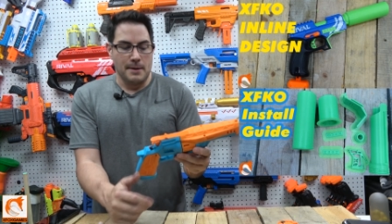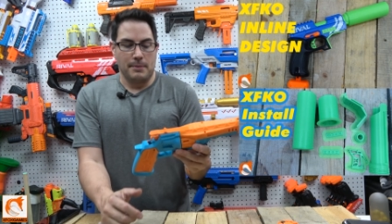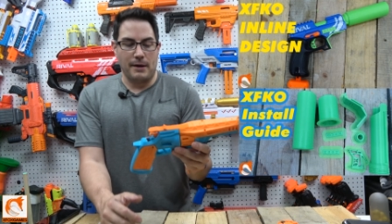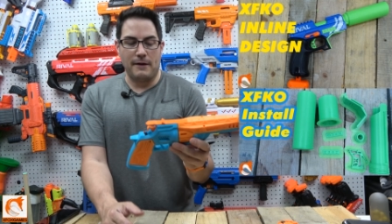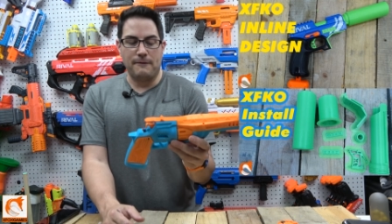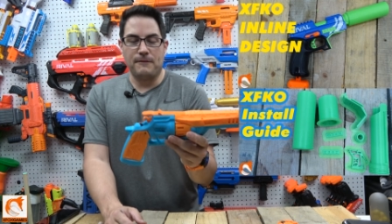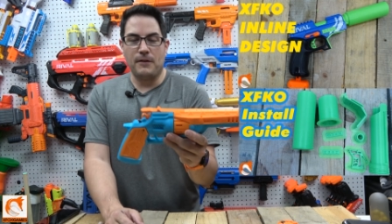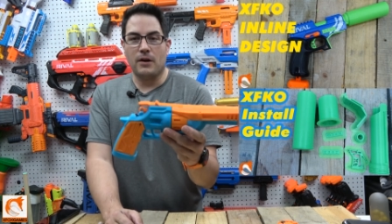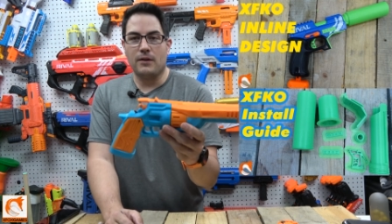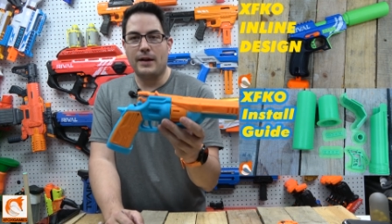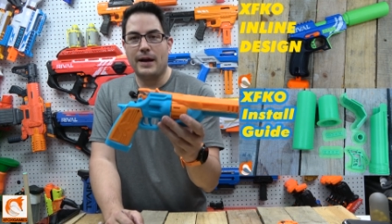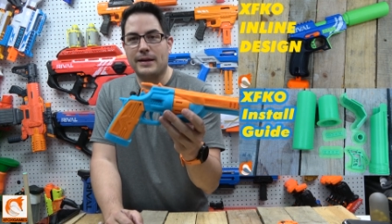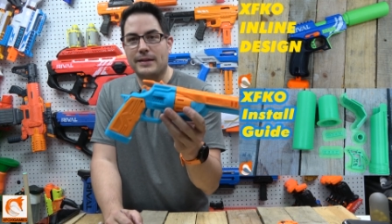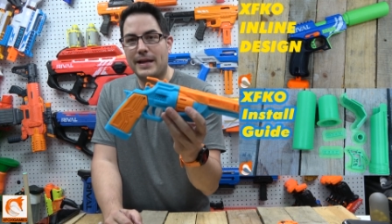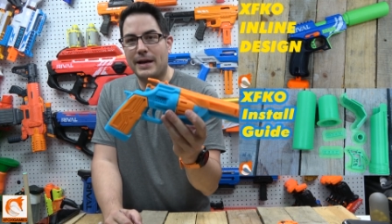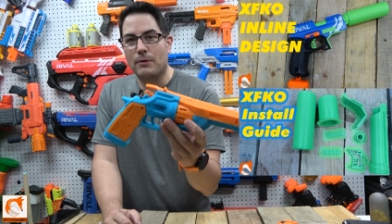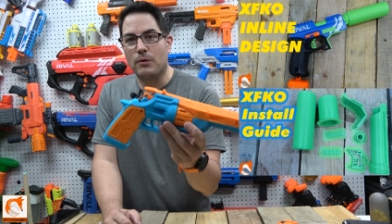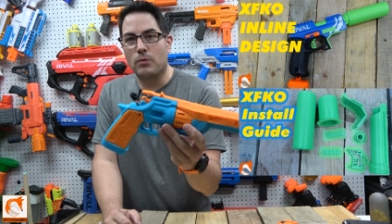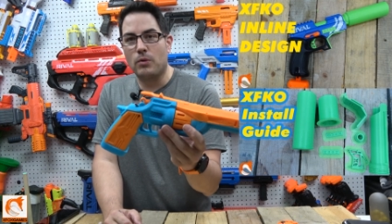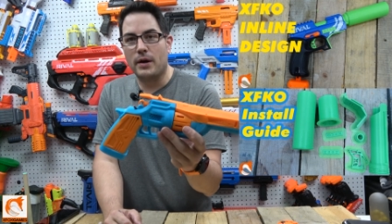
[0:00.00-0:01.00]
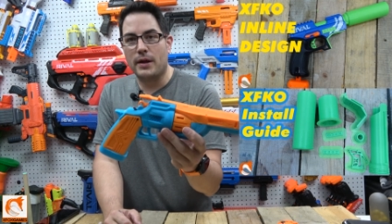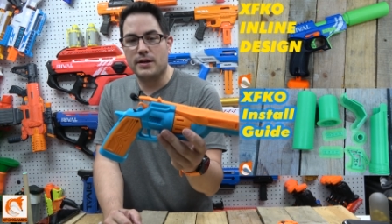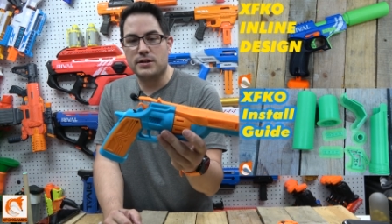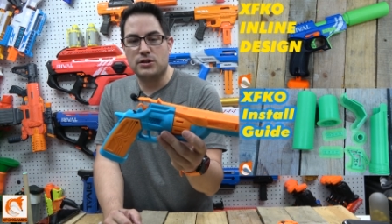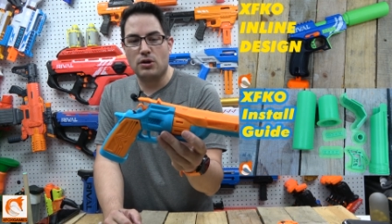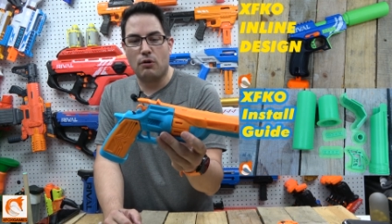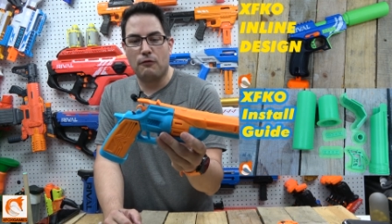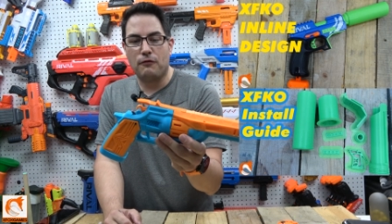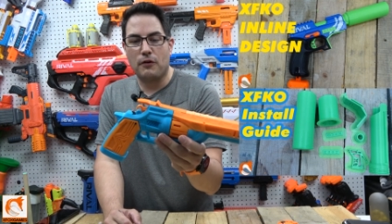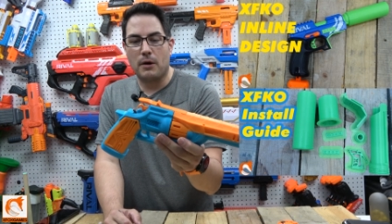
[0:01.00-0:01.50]
But I felt like they were running
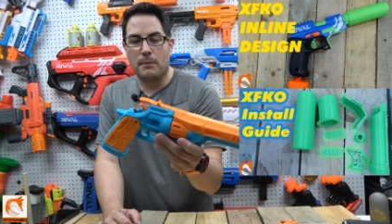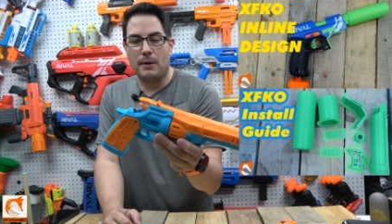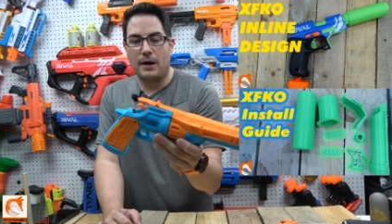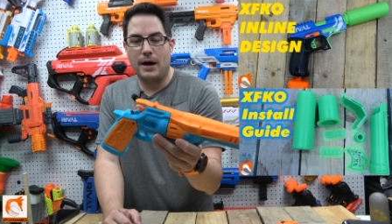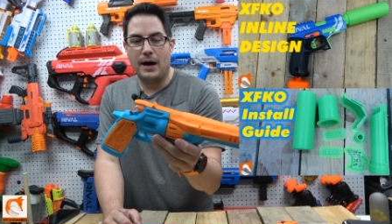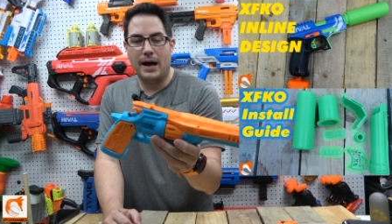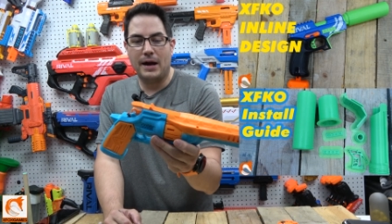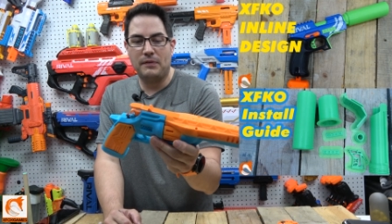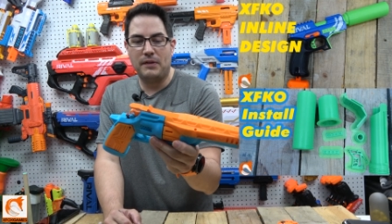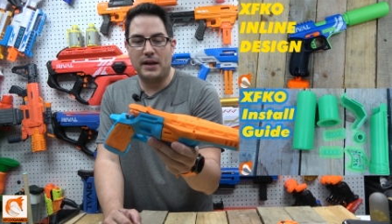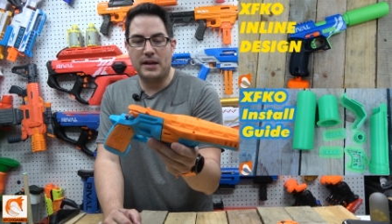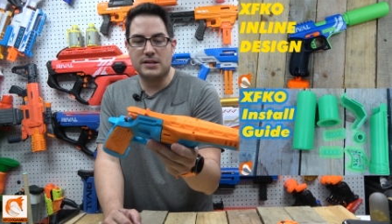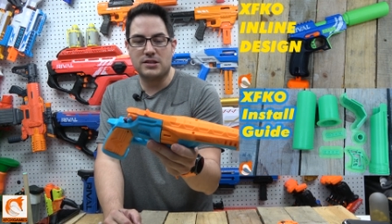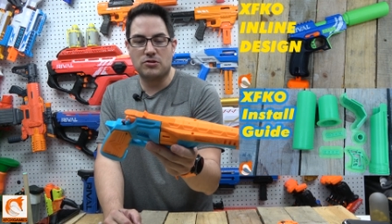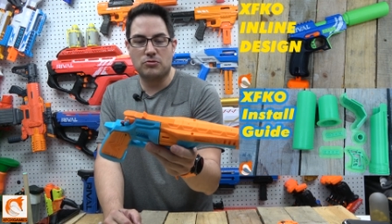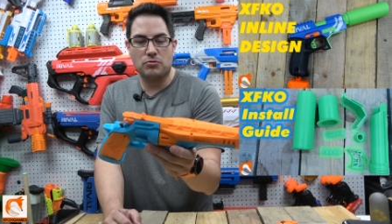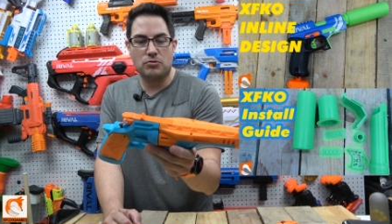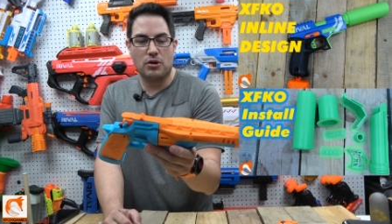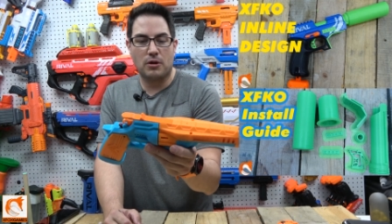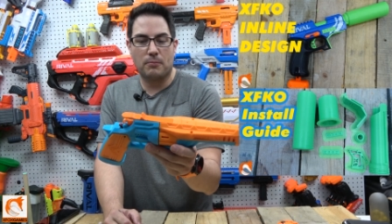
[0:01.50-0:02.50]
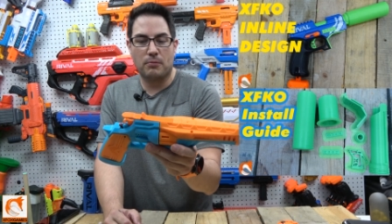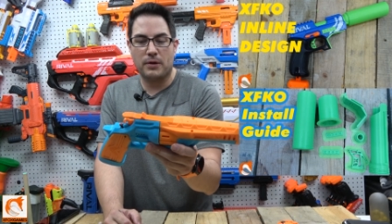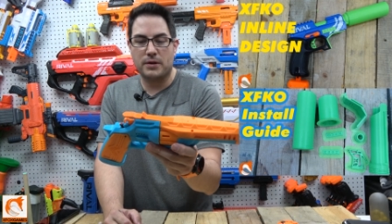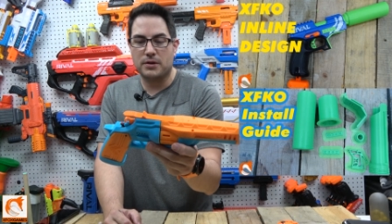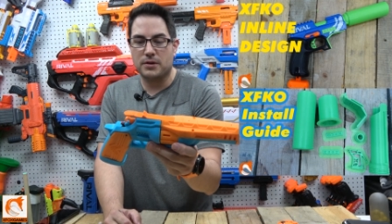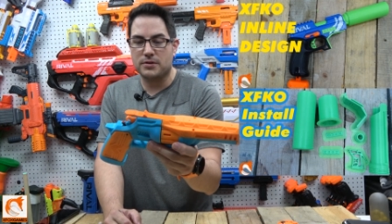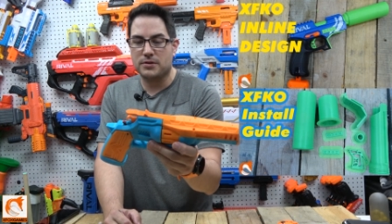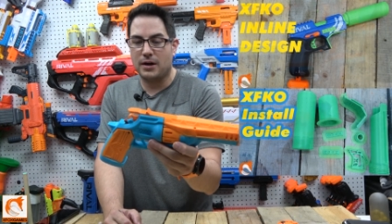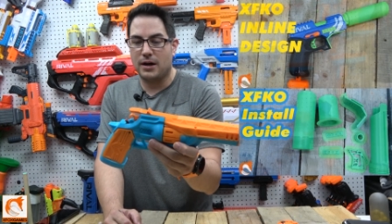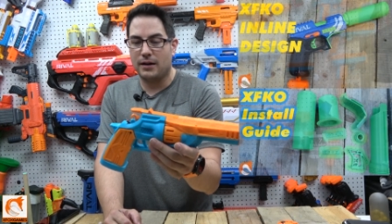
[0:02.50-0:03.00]
so far behind, they just threw their
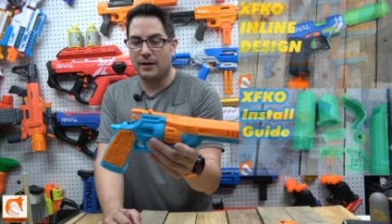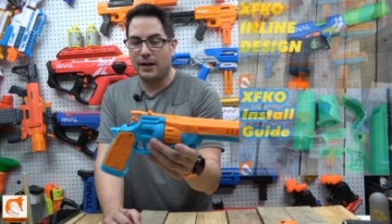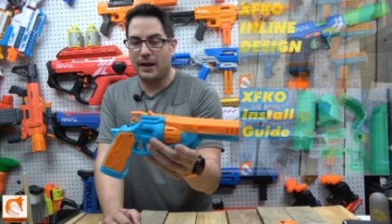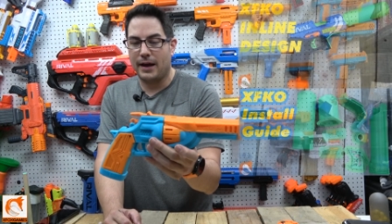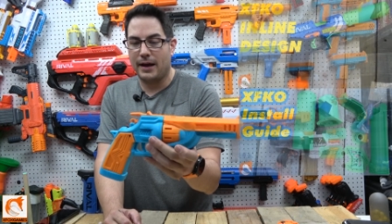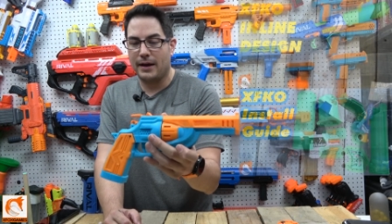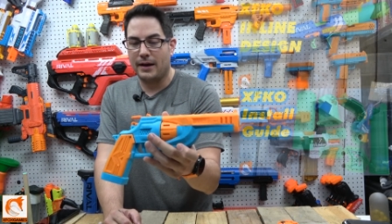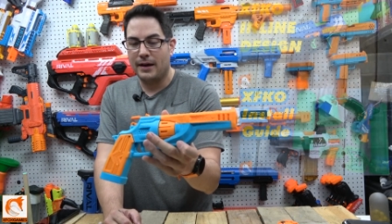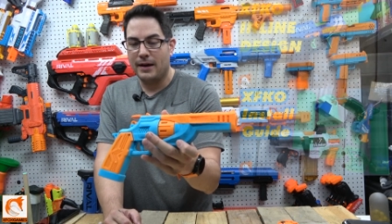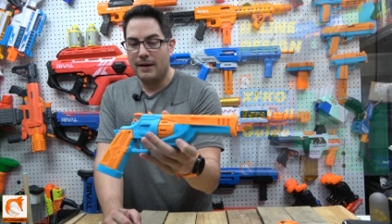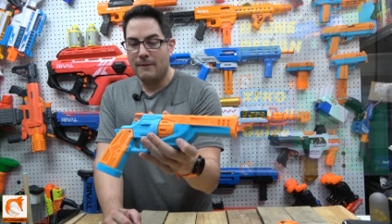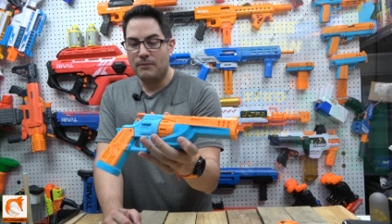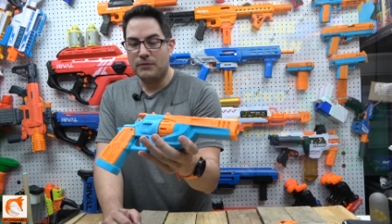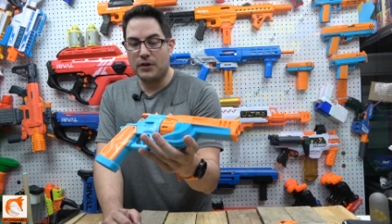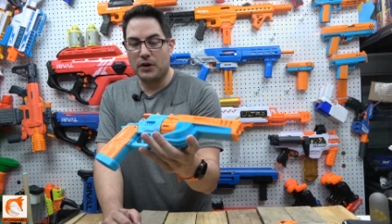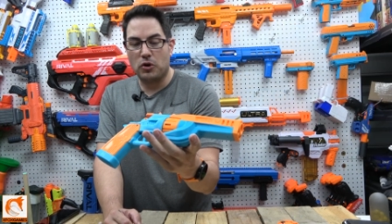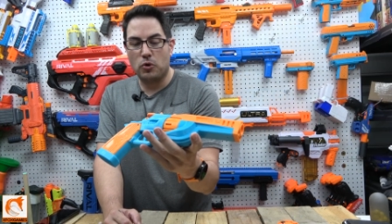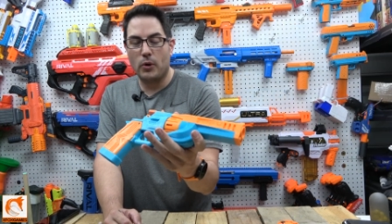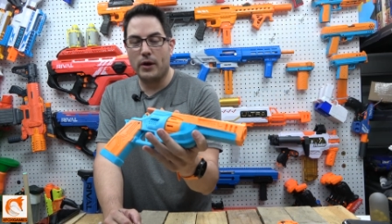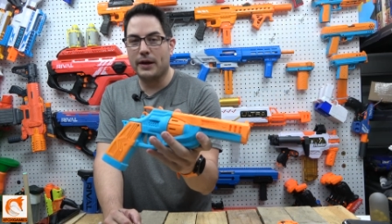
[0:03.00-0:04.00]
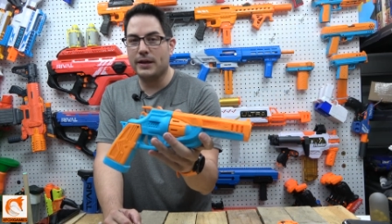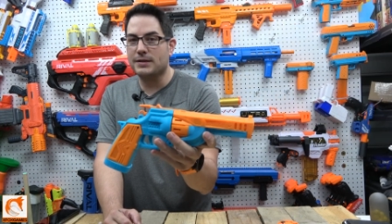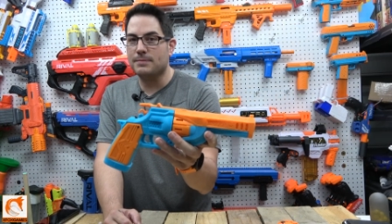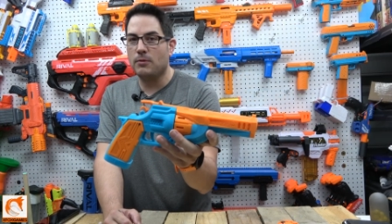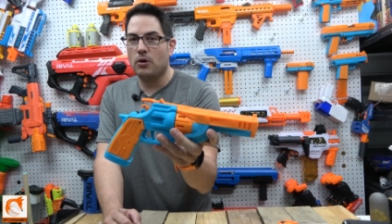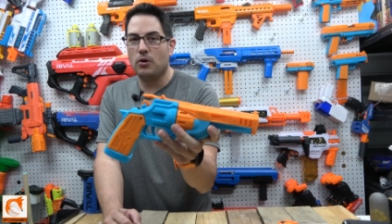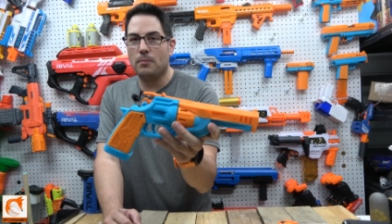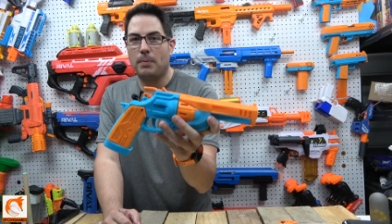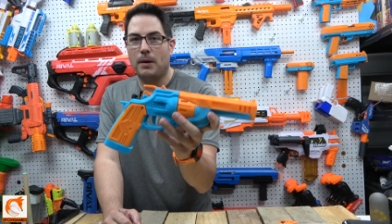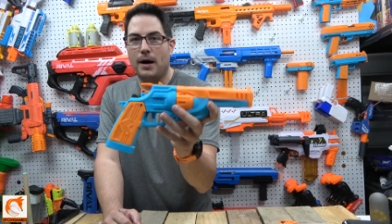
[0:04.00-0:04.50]
printers on like the
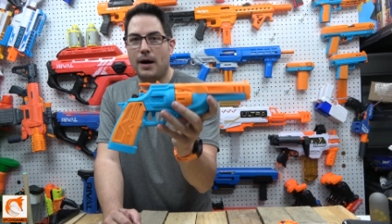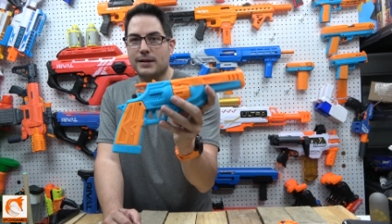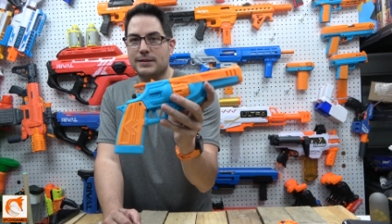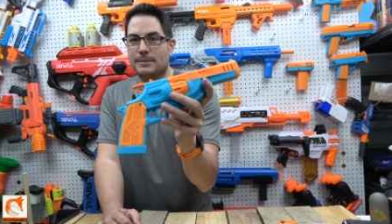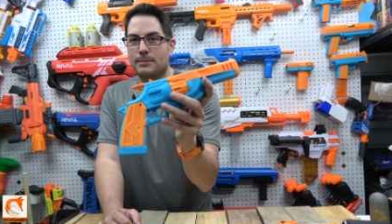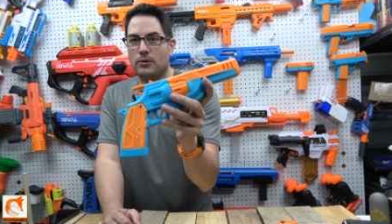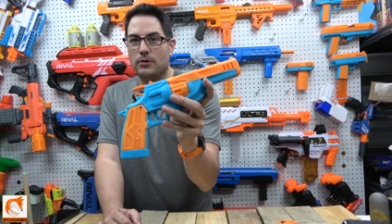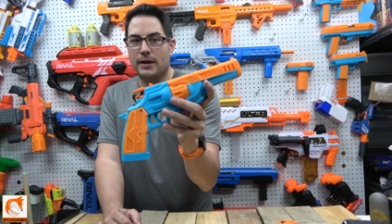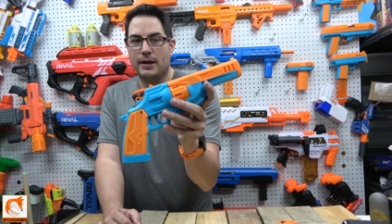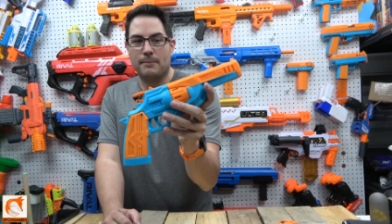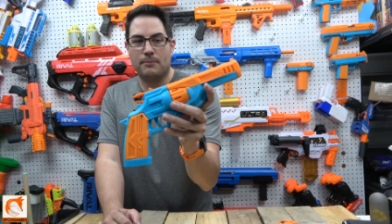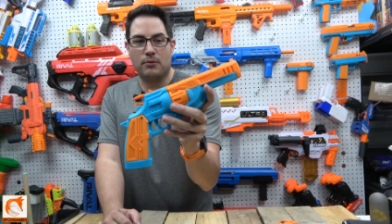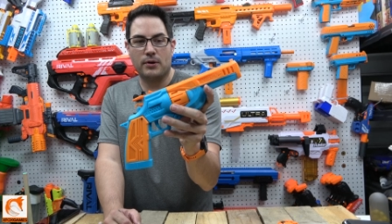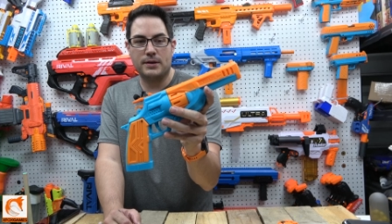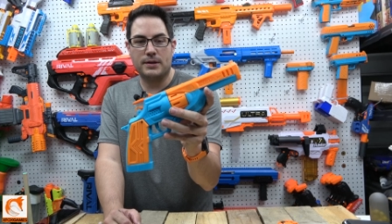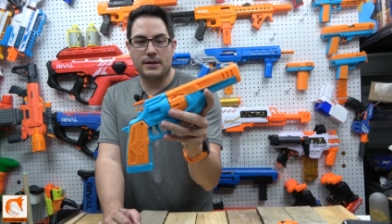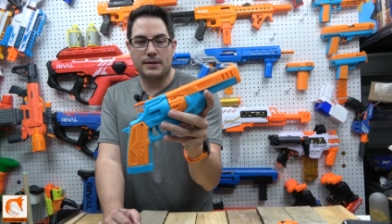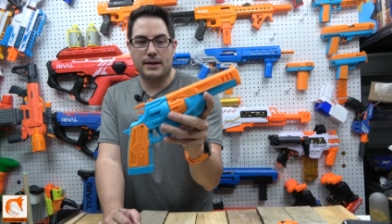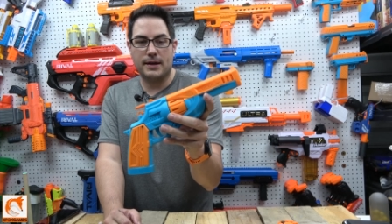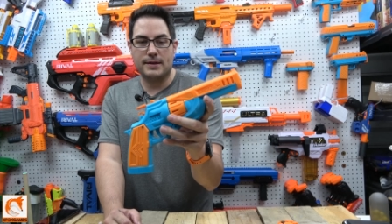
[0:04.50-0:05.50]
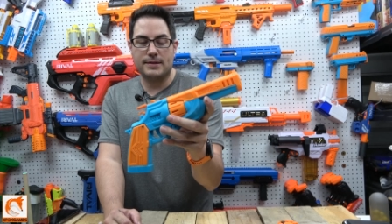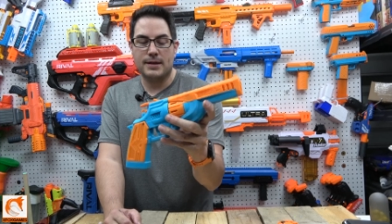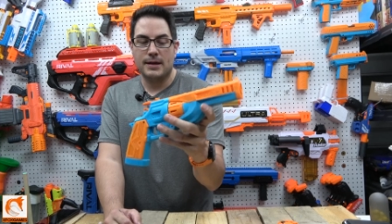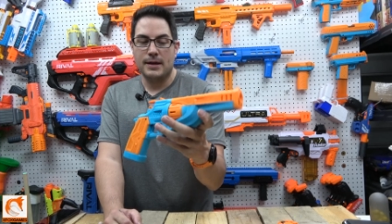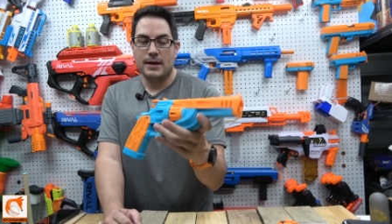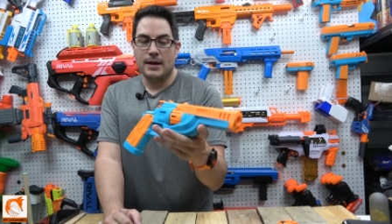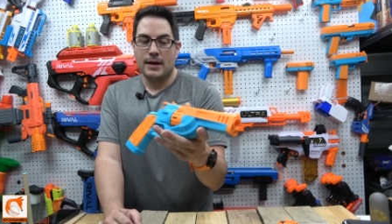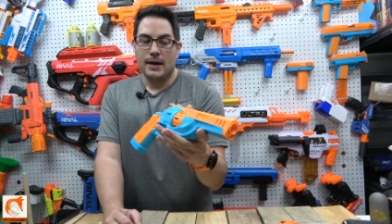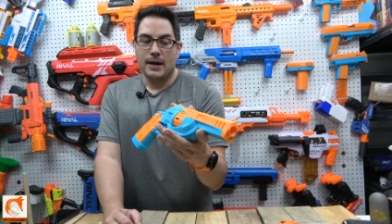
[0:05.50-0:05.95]
quickest mode possible and printed this.